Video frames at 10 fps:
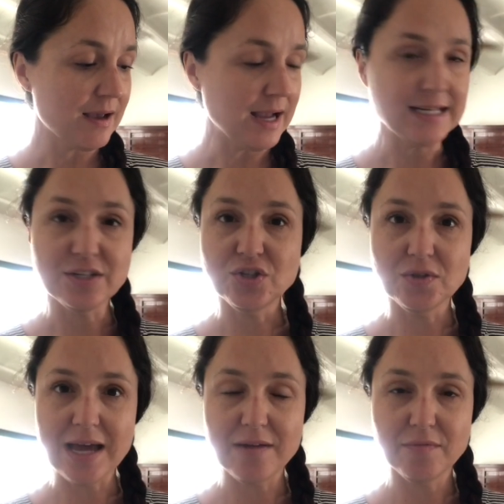I didn't do
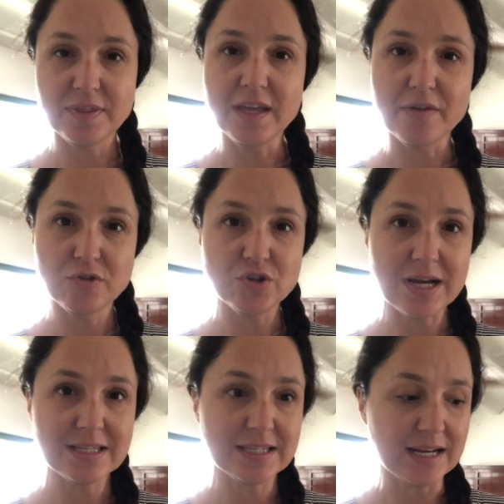that with the other
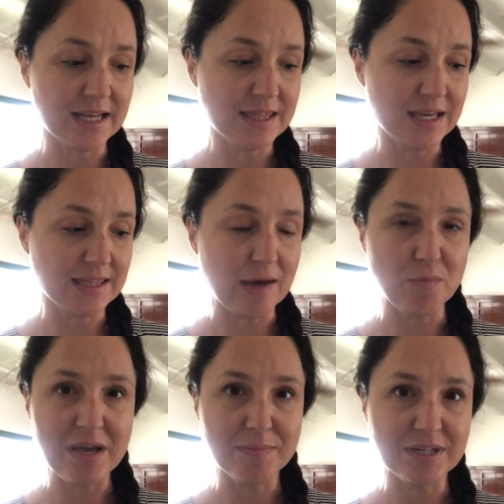dress, and I think that will
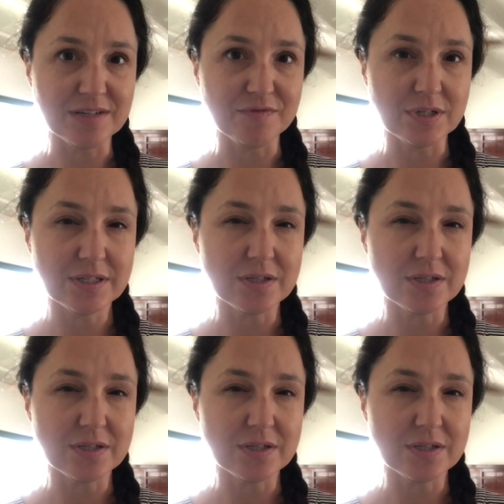make a big difference.